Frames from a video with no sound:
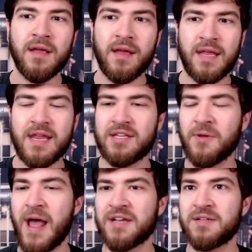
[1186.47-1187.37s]
he
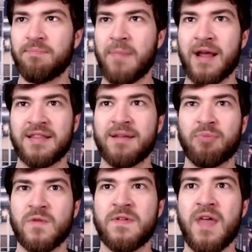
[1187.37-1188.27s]
still has to, I think,
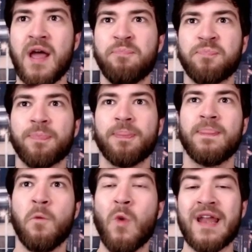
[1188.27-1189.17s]
prove to them
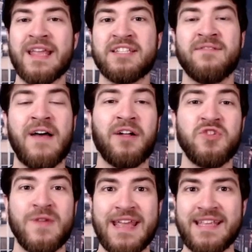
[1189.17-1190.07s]
what his
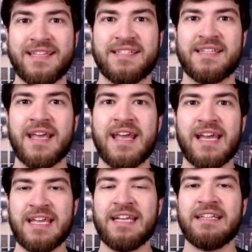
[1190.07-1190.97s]
value is
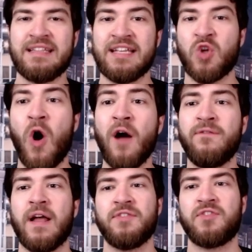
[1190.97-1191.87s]
in this
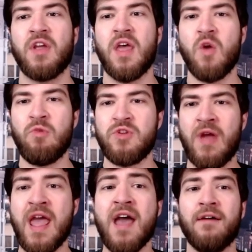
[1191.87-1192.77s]
offense. When you
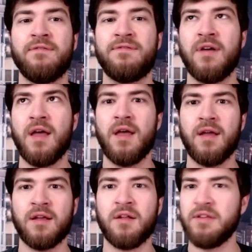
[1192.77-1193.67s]
have
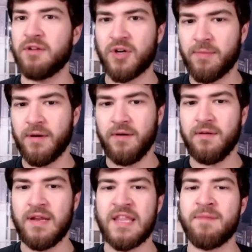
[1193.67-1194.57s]
Khalil Herbert
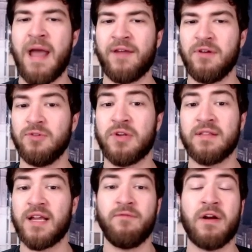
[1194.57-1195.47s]
in the backfield looking
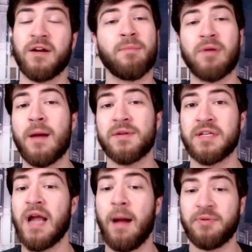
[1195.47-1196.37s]
like a very
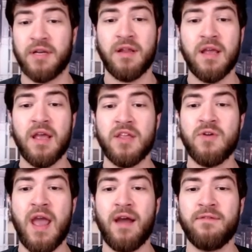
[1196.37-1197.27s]
promising option, you
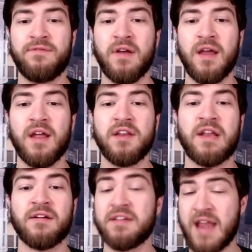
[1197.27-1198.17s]
have
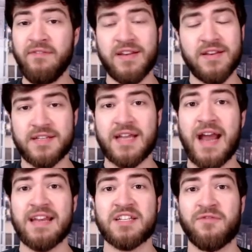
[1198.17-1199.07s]
Darrington Evans
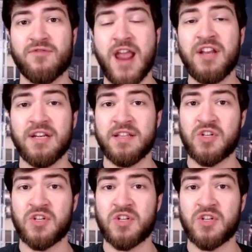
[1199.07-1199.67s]
signed as a free agent this